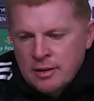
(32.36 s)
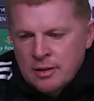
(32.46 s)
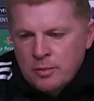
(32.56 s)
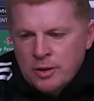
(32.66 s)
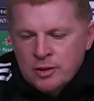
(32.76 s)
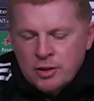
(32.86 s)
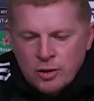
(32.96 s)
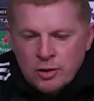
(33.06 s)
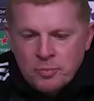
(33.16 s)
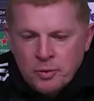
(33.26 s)
we can start
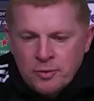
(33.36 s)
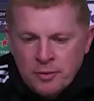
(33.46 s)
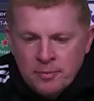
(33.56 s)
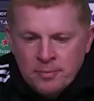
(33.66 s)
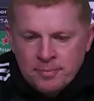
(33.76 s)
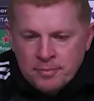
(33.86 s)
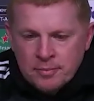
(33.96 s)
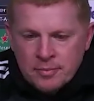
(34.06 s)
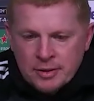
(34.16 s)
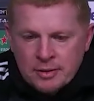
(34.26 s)
the both of them,
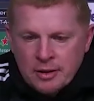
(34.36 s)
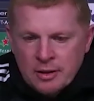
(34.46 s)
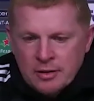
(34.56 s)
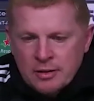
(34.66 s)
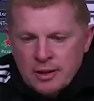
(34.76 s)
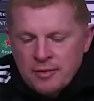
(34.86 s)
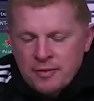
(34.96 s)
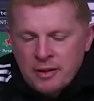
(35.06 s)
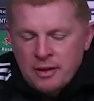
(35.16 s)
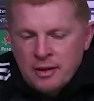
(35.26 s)
but uh, they'll
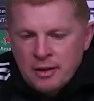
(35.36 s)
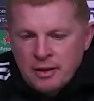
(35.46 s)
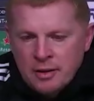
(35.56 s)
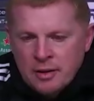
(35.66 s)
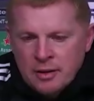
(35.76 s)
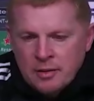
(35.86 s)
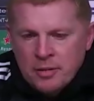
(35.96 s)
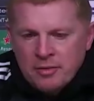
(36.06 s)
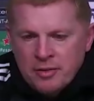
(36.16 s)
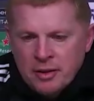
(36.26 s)
definitely be
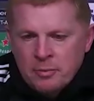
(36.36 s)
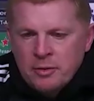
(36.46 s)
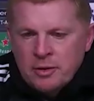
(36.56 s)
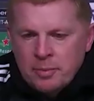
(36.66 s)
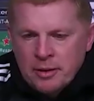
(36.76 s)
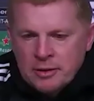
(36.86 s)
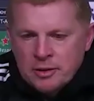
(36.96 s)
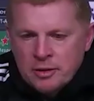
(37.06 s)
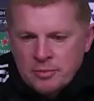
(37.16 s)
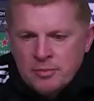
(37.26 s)
available to play
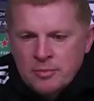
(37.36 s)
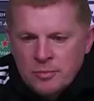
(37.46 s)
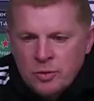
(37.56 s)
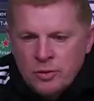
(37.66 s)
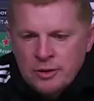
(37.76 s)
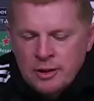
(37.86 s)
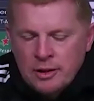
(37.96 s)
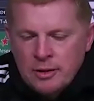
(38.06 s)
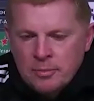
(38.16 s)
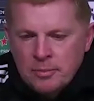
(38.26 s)
some role in the
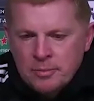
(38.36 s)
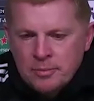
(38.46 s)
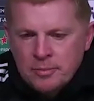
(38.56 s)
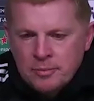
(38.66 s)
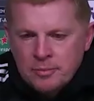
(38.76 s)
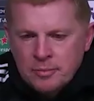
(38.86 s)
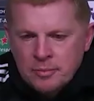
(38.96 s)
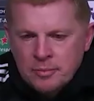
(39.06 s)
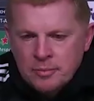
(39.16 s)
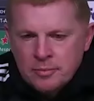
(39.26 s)
game.
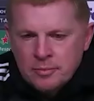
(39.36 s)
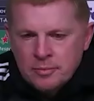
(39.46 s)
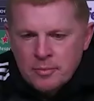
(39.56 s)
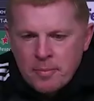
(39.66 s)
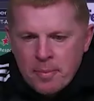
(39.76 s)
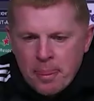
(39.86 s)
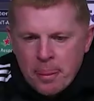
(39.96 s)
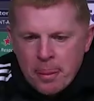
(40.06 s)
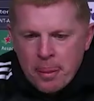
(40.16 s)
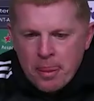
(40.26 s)
You've obviously spoke
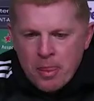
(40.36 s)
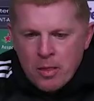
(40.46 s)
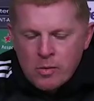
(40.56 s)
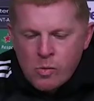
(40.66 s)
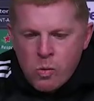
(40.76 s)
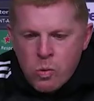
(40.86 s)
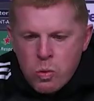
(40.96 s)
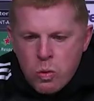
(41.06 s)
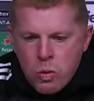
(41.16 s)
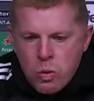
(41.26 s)
to them. How are they? How are they
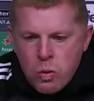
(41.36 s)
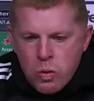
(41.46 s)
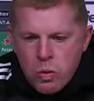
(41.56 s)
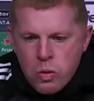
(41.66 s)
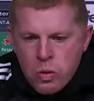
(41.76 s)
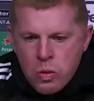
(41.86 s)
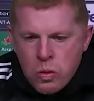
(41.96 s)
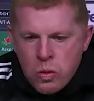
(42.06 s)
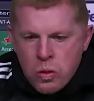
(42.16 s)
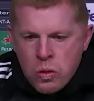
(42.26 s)
feeling after the
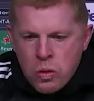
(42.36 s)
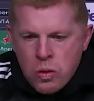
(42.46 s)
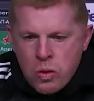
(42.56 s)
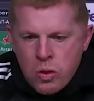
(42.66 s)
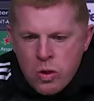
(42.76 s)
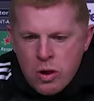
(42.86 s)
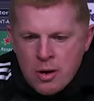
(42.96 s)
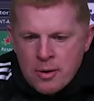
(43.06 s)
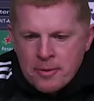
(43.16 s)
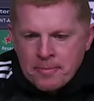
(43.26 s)
after the virus?
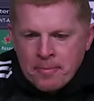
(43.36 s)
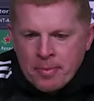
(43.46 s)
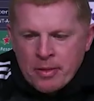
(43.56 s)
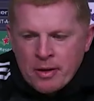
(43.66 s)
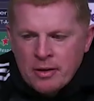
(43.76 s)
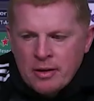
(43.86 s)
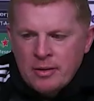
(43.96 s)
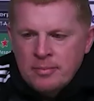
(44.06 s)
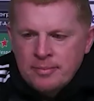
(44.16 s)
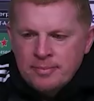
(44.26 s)

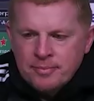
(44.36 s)
Um,